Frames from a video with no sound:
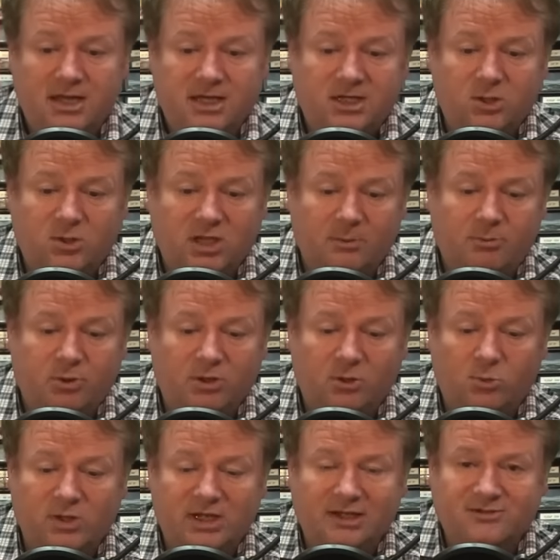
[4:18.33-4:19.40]
You can put a
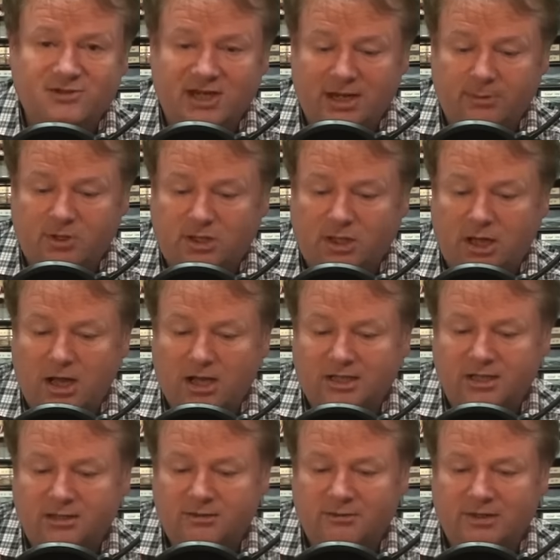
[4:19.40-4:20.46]
real-time clock,
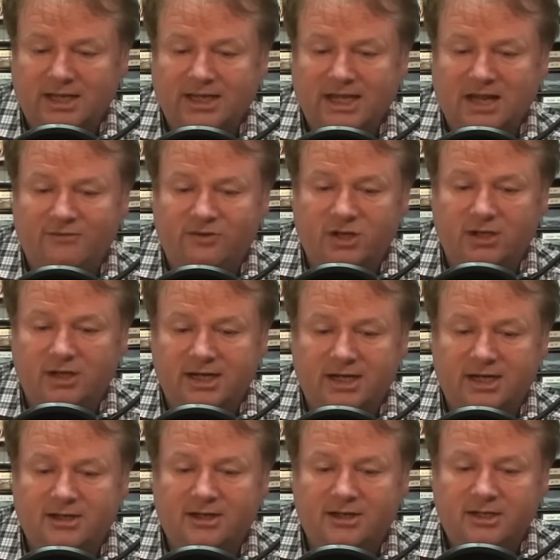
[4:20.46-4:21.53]
like I've done
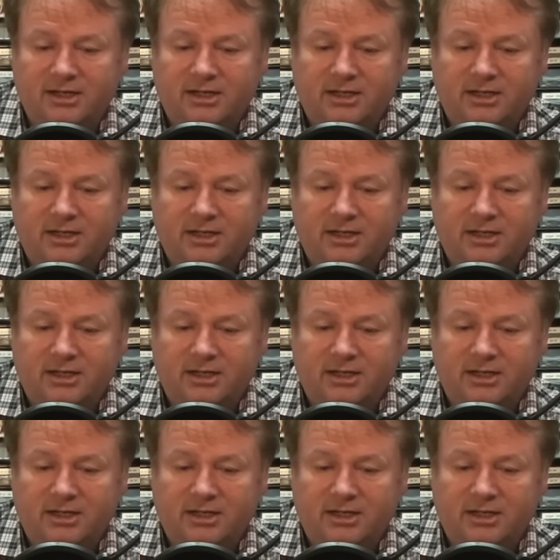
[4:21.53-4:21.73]
here,